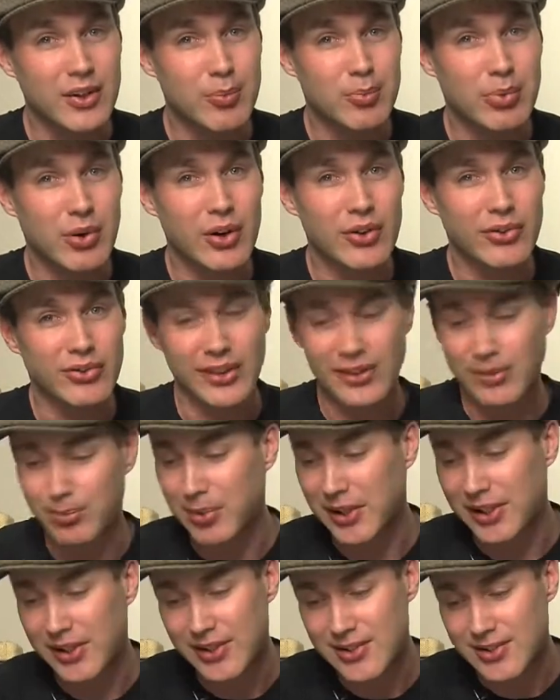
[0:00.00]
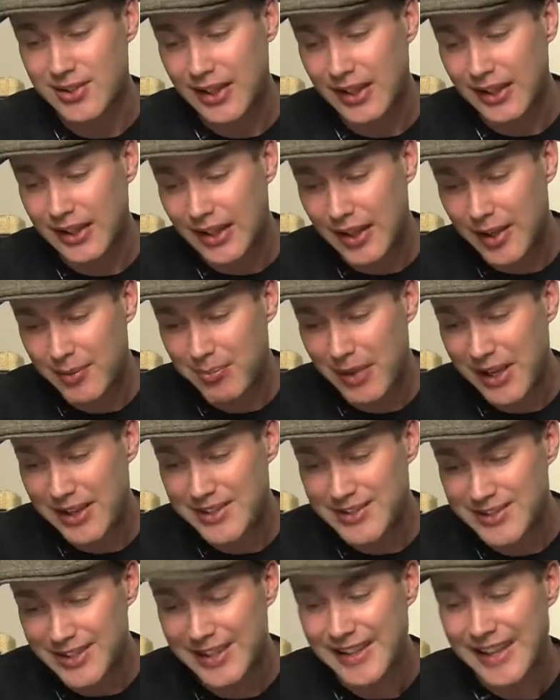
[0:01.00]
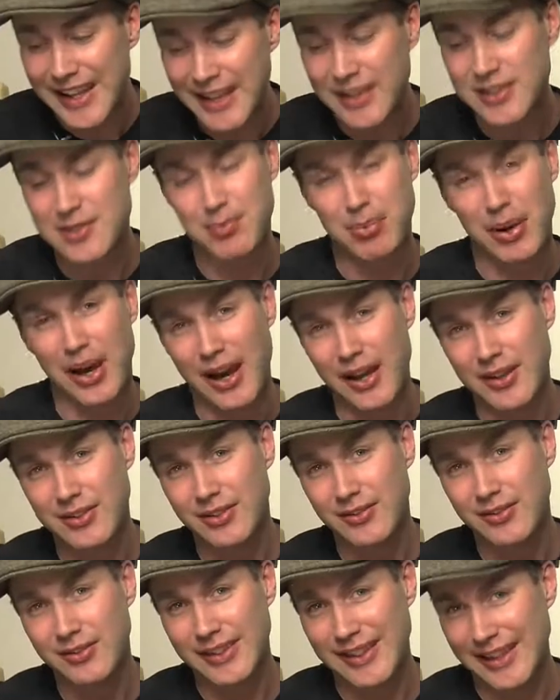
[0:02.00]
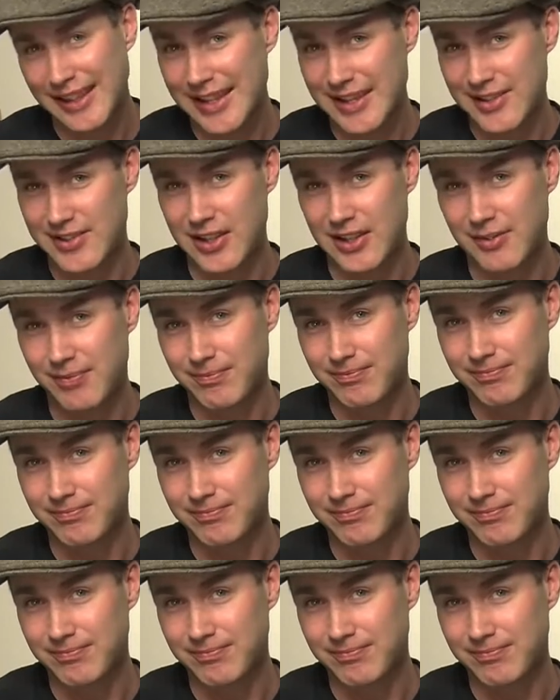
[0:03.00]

process because it makes the next part easy.